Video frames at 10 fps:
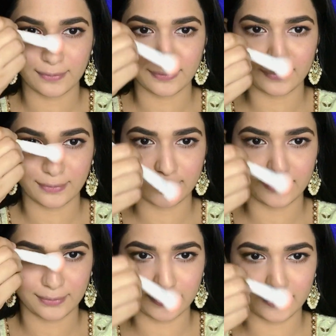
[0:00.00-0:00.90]
on bridge
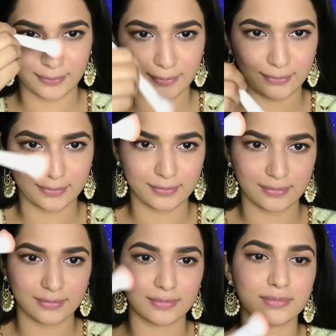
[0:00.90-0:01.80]
of my nose,
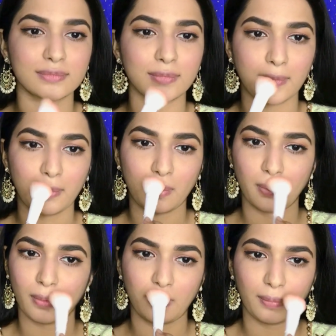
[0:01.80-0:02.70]
on the Cupid's
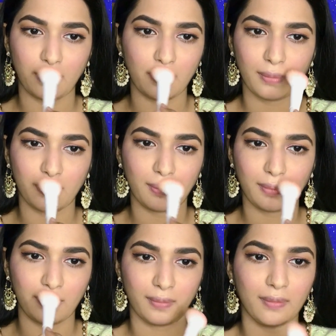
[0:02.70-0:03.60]
bow and on my
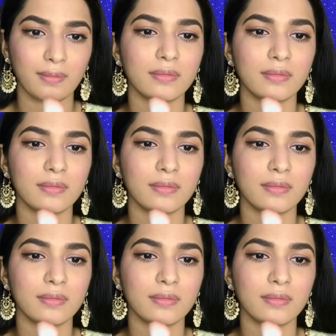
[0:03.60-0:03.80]
chin.